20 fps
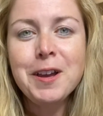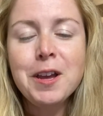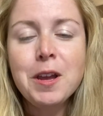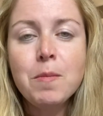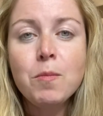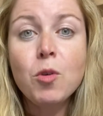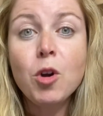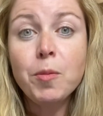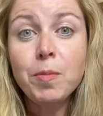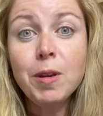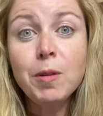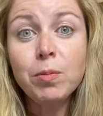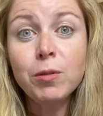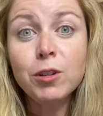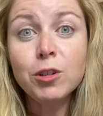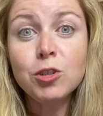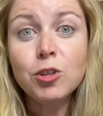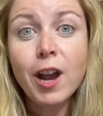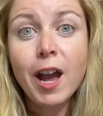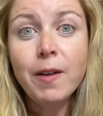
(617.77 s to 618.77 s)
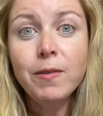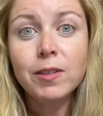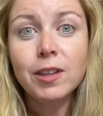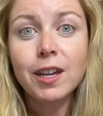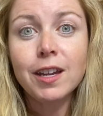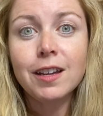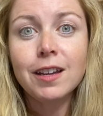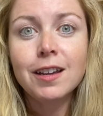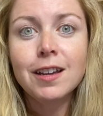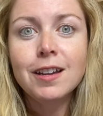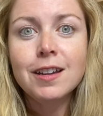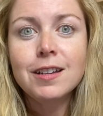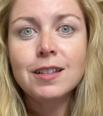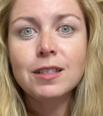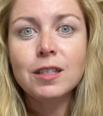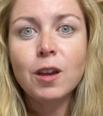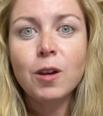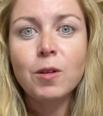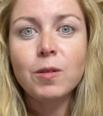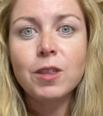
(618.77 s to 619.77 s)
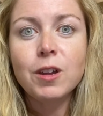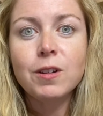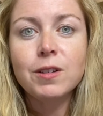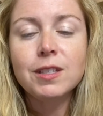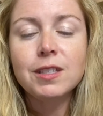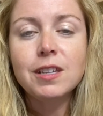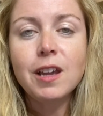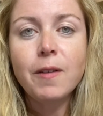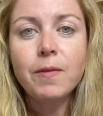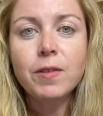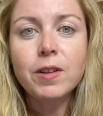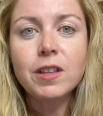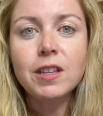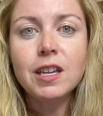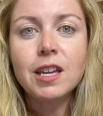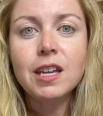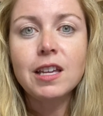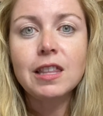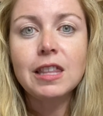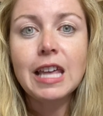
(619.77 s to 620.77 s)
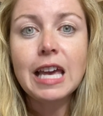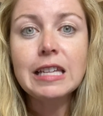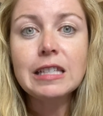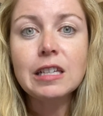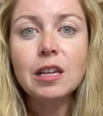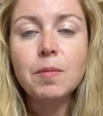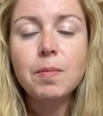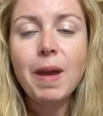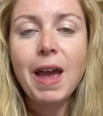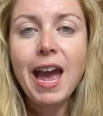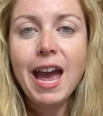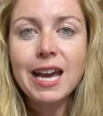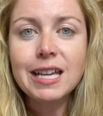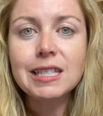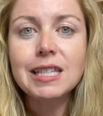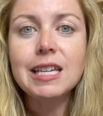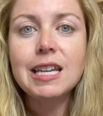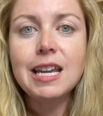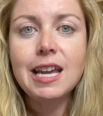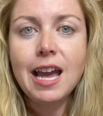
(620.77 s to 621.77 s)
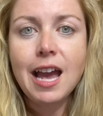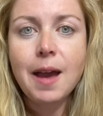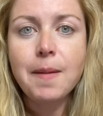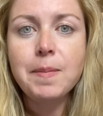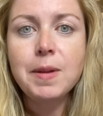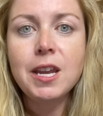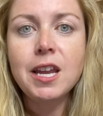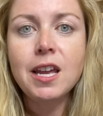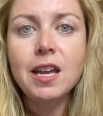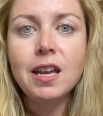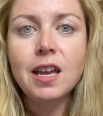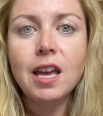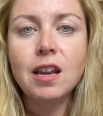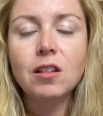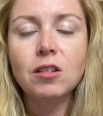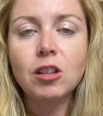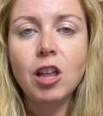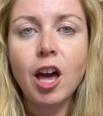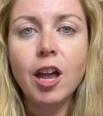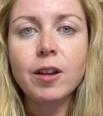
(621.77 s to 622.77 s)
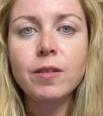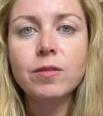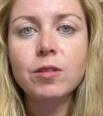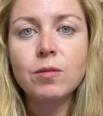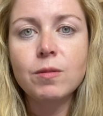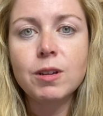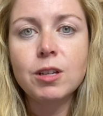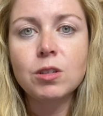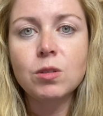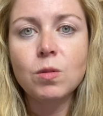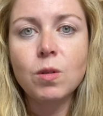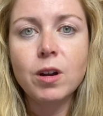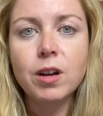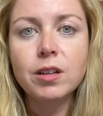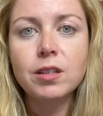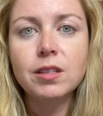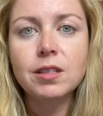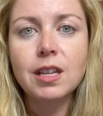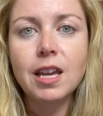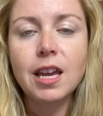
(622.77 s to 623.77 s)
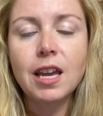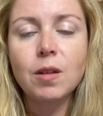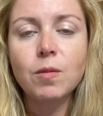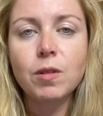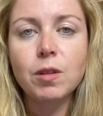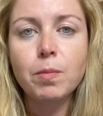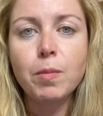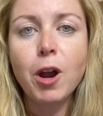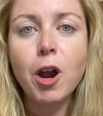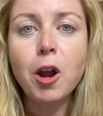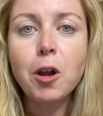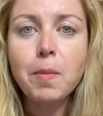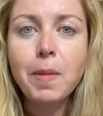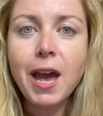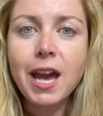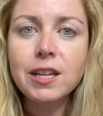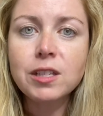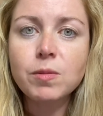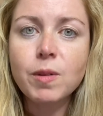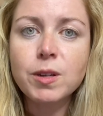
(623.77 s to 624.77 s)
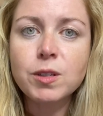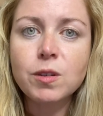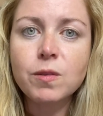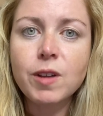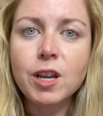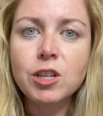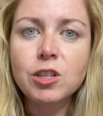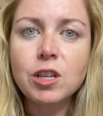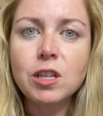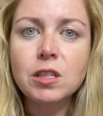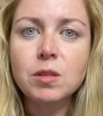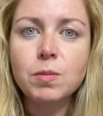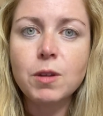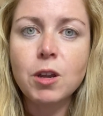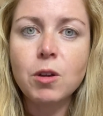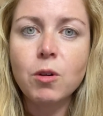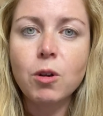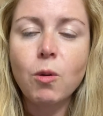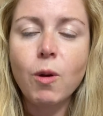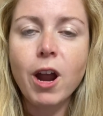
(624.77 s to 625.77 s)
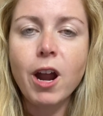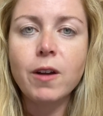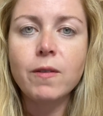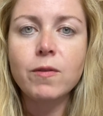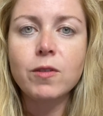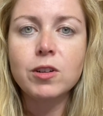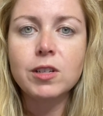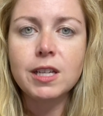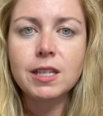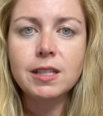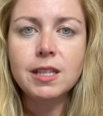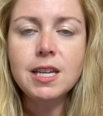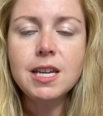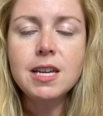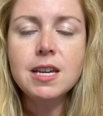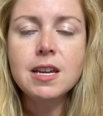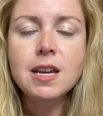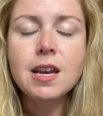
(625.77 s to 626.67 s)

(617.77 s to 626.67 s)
more people are traveling. So there's definitely less capacity happening at a lot of the resorts, and with park pass reservations being required for Disney,